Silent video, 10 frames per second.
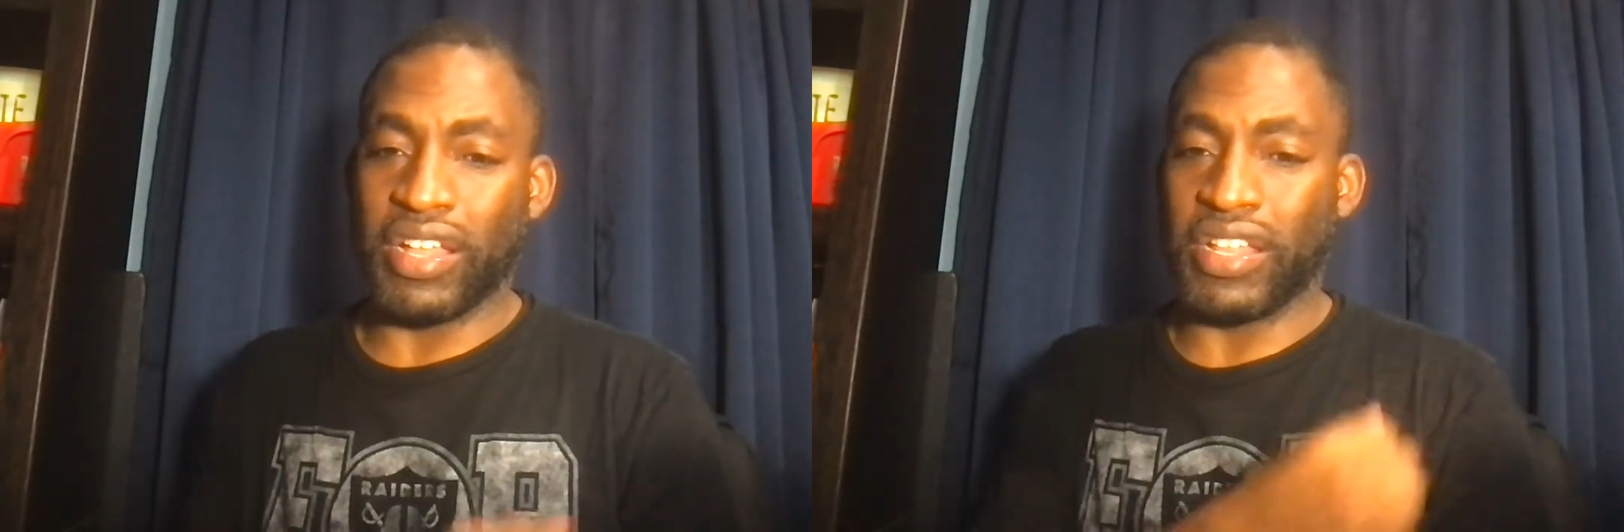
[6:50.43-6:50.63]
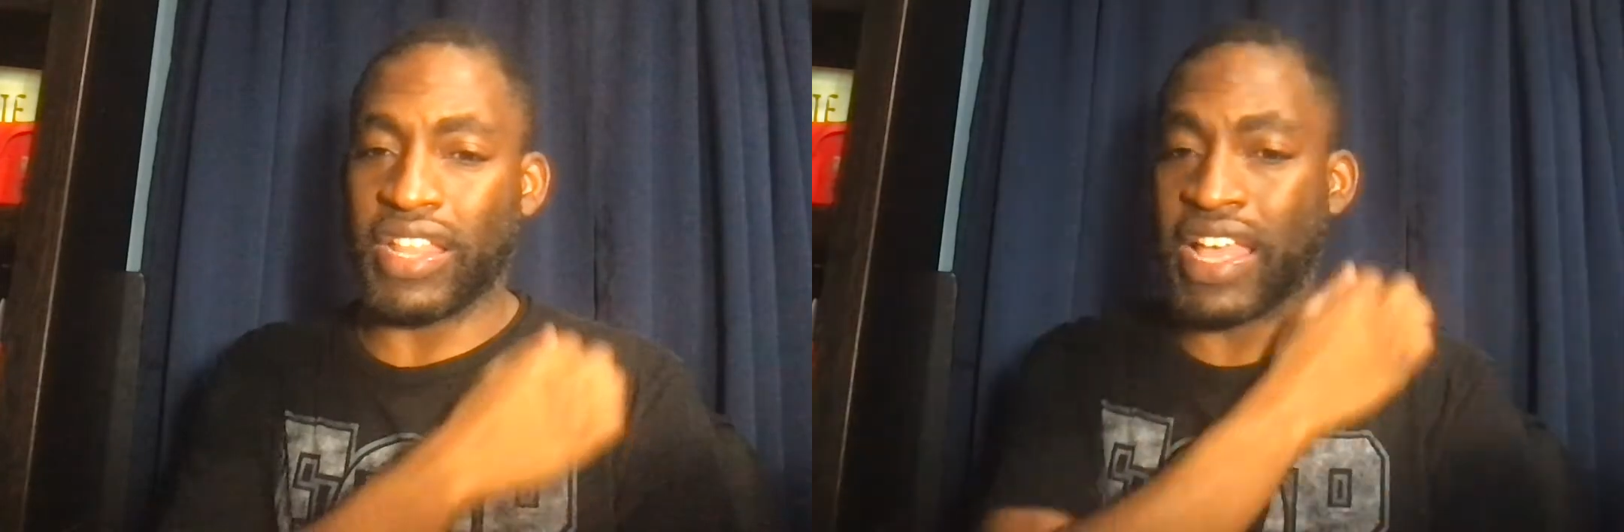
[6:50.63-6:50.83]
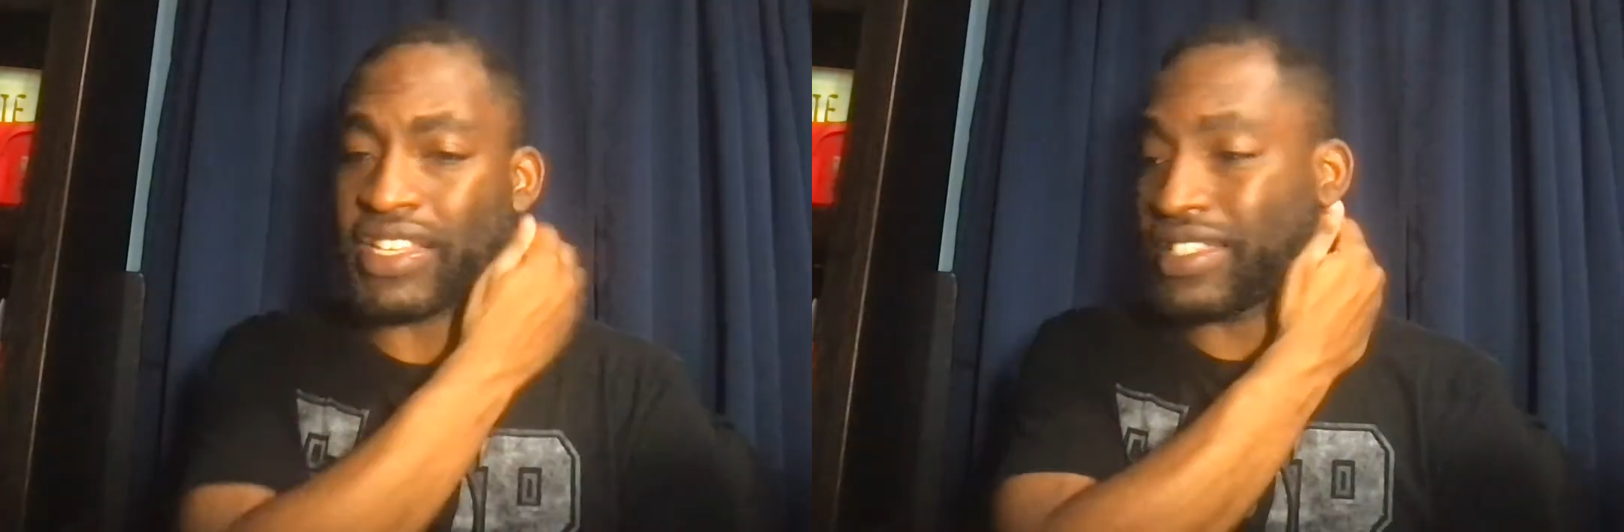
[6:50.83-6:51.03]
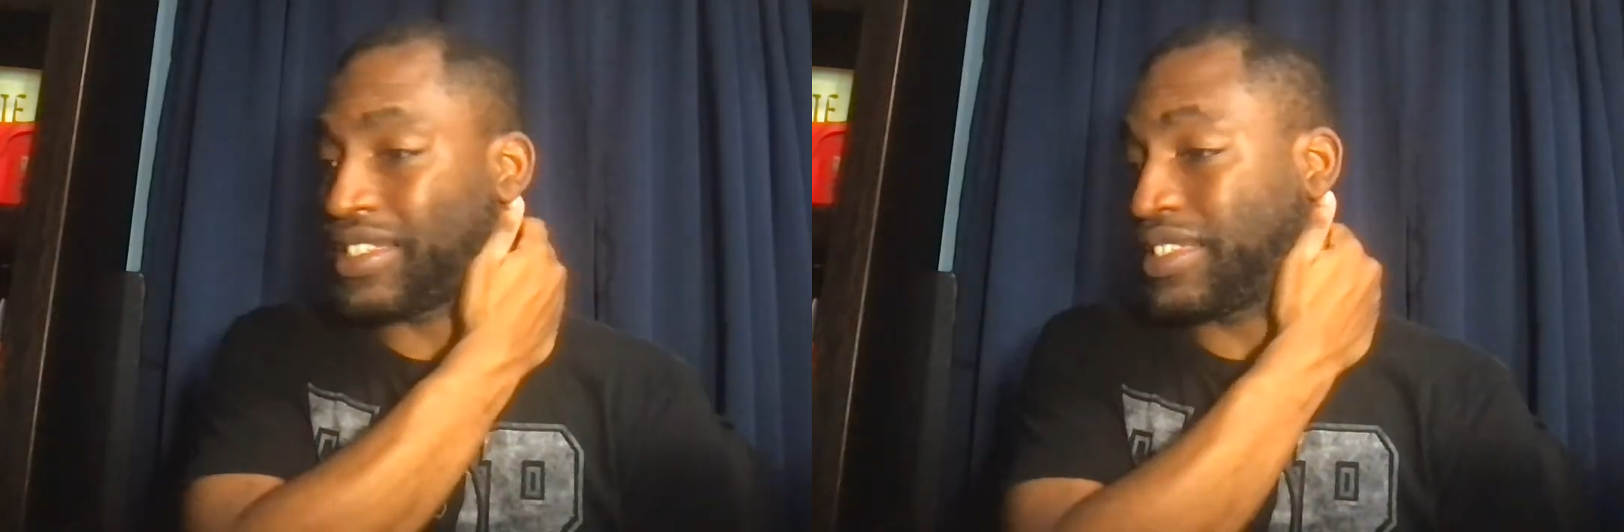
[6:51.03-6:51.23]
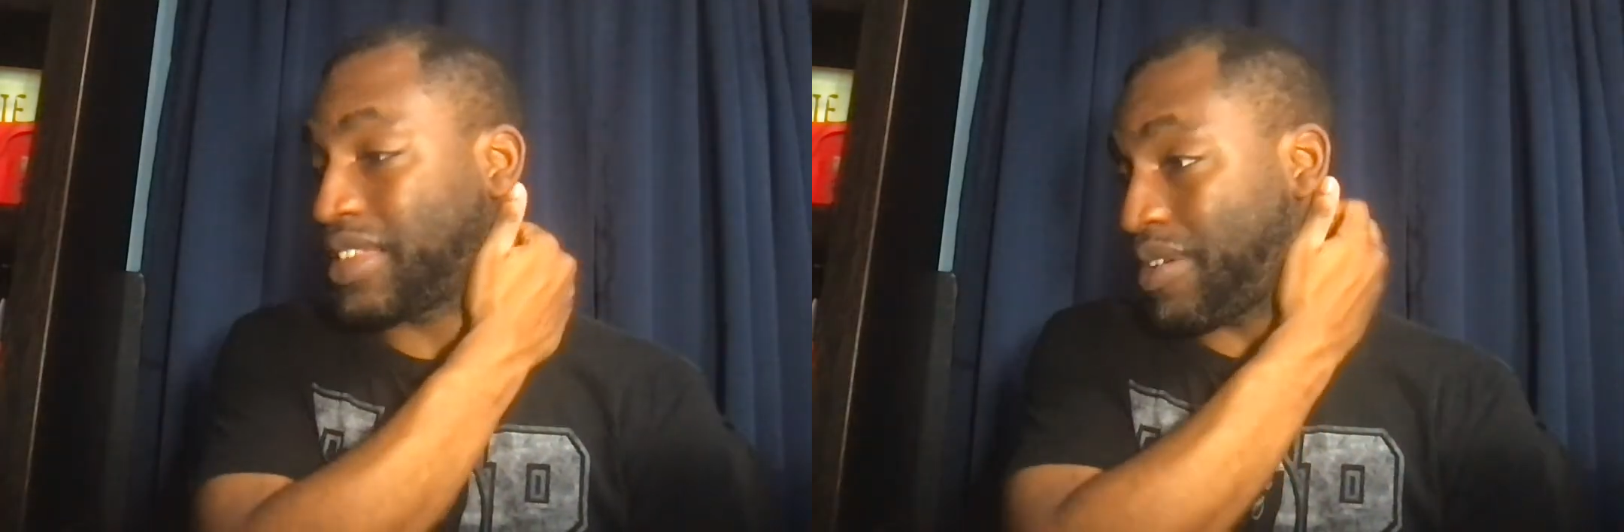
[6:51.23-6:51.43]

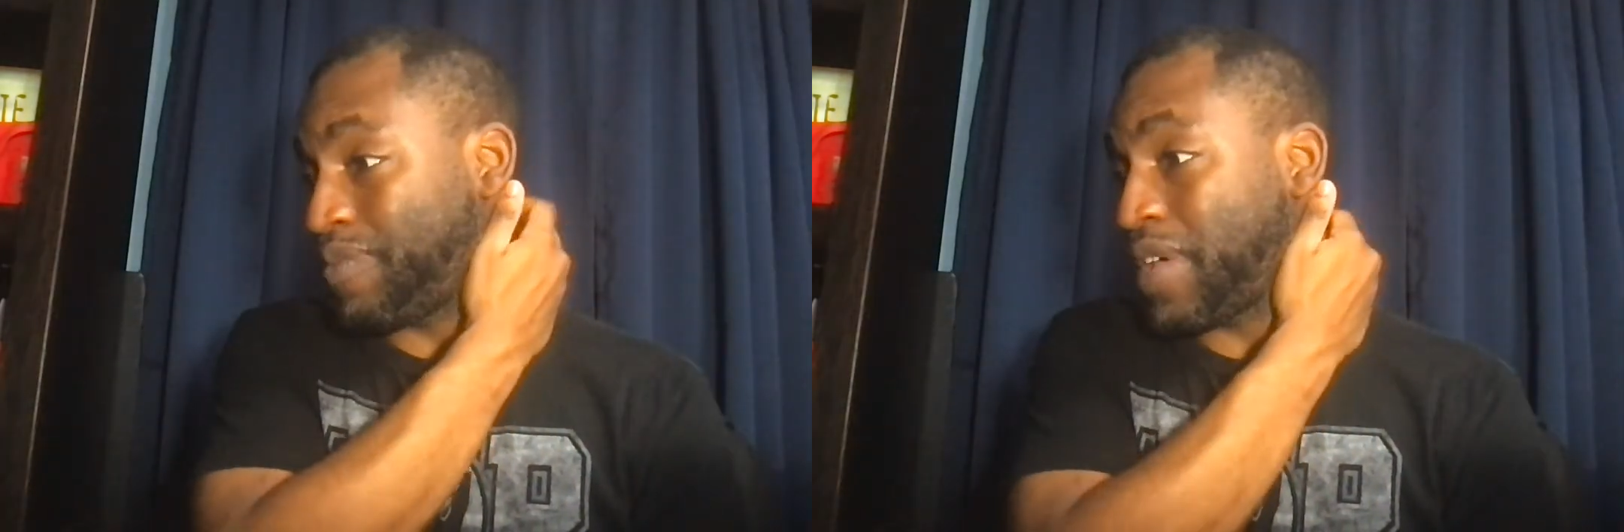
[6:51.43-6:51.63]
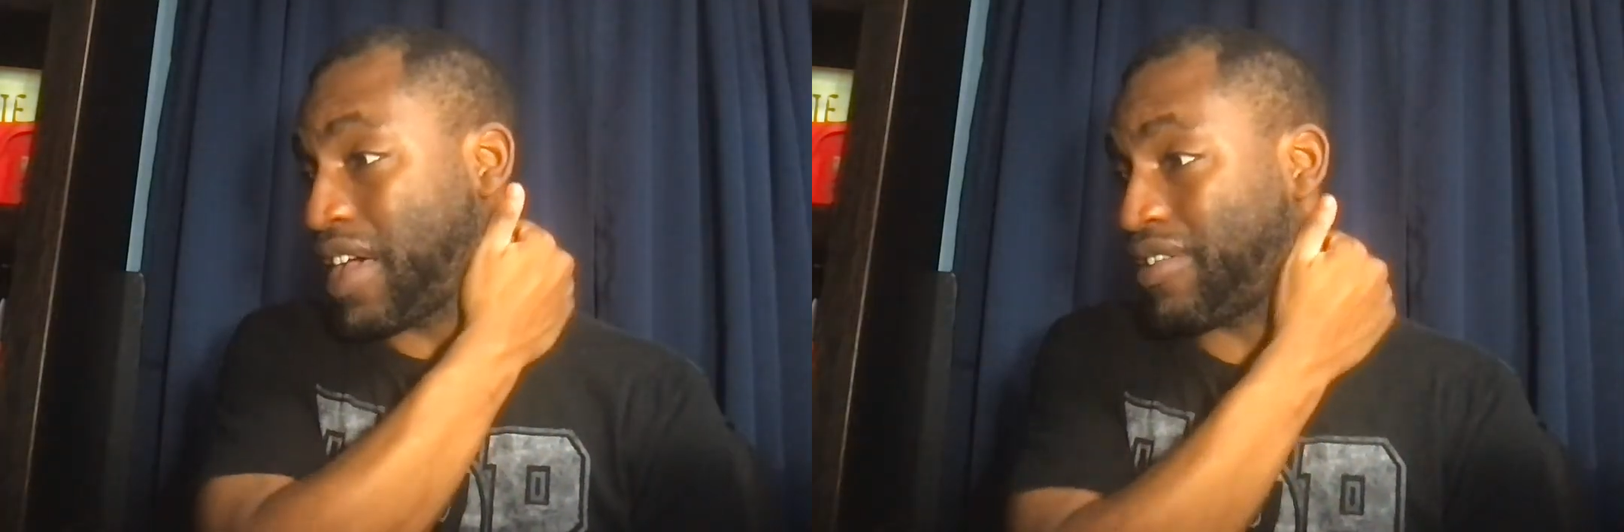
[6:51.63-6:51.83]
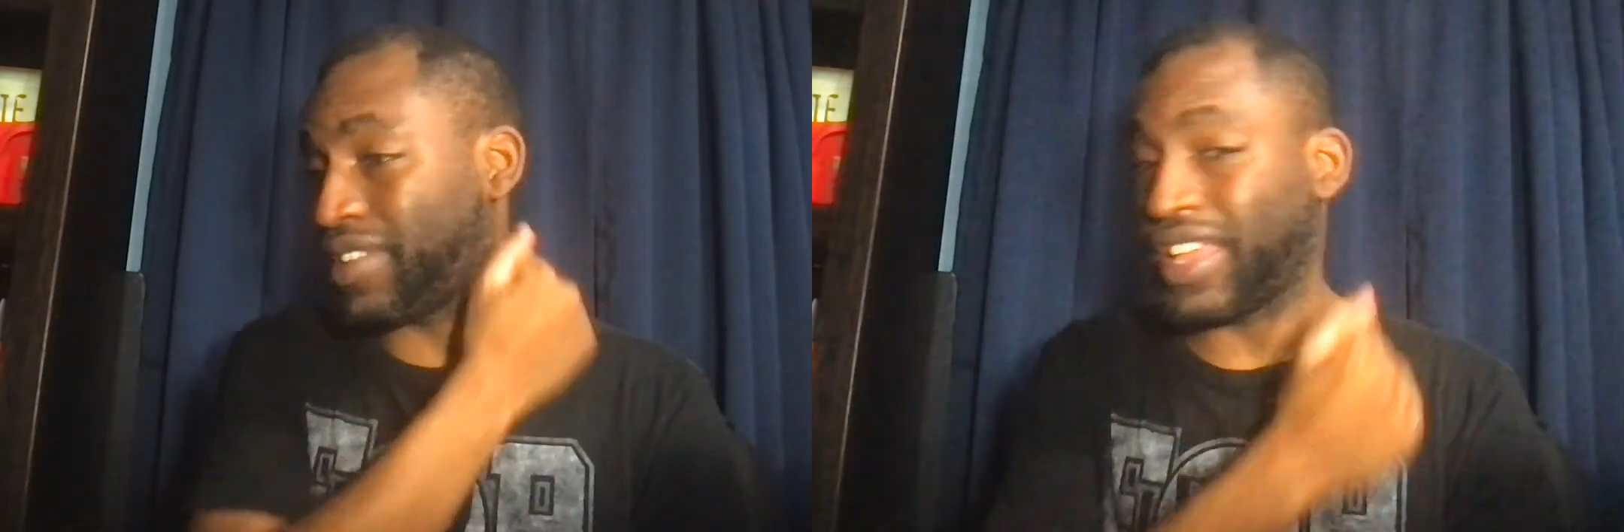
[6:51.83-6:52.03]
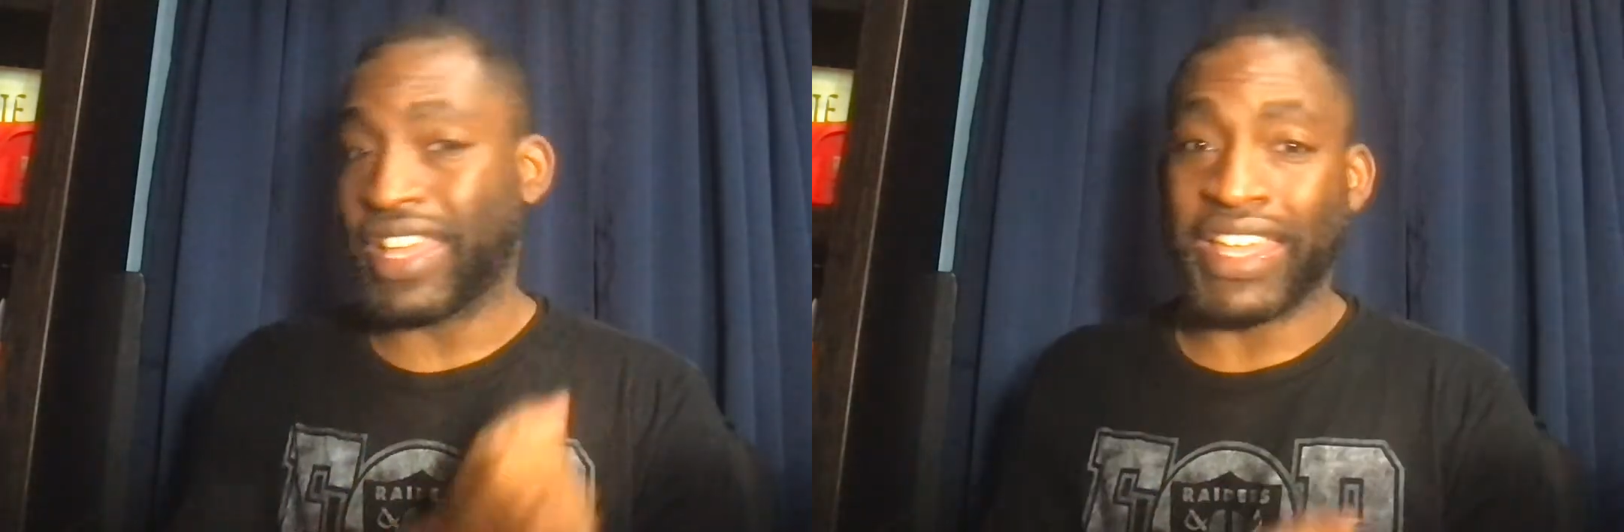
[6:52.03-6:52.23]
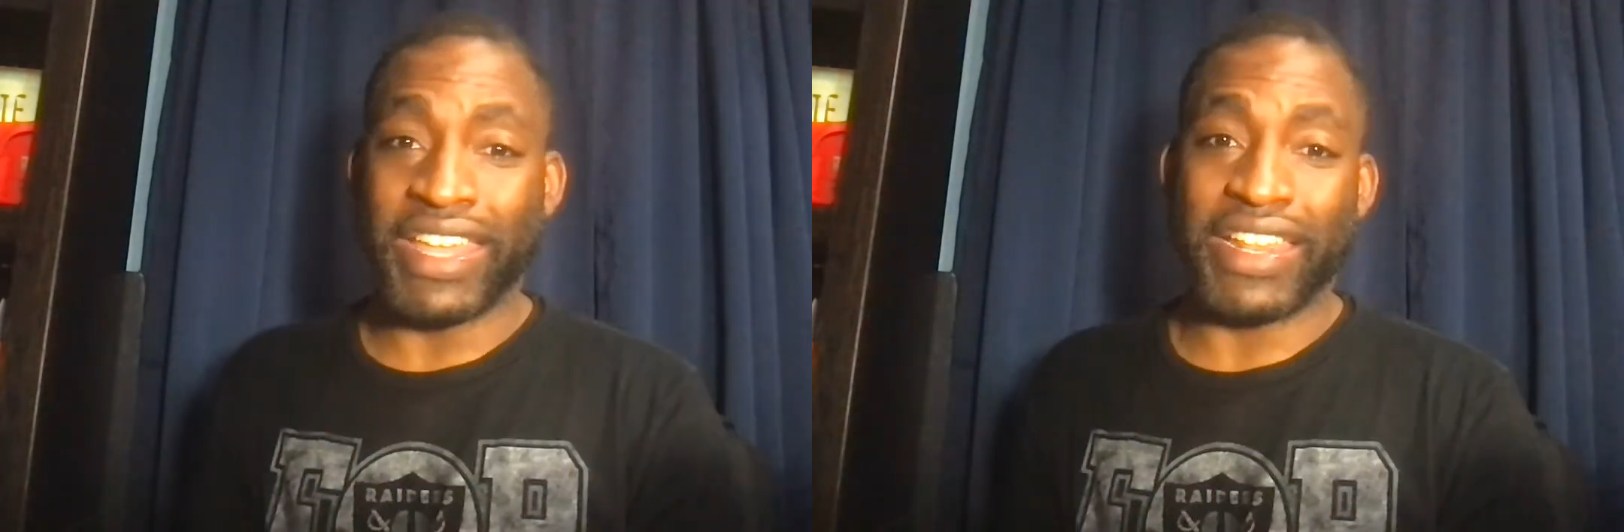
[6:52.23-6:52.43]
that's about
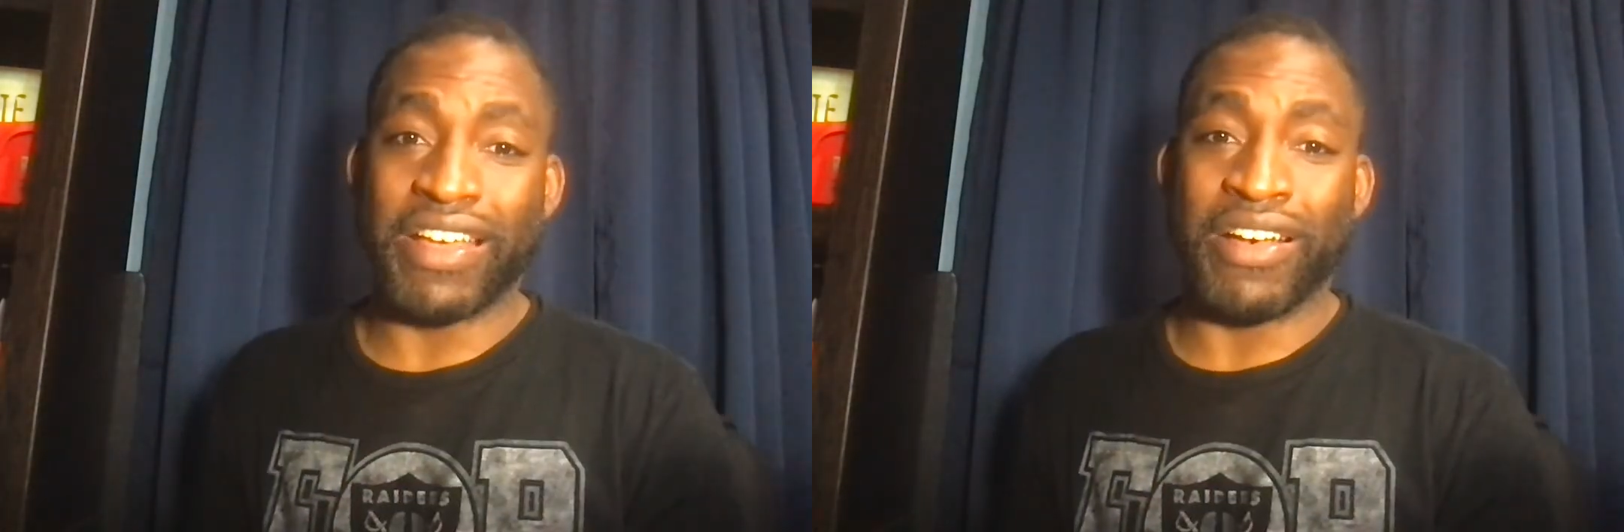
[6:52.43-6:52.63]
it.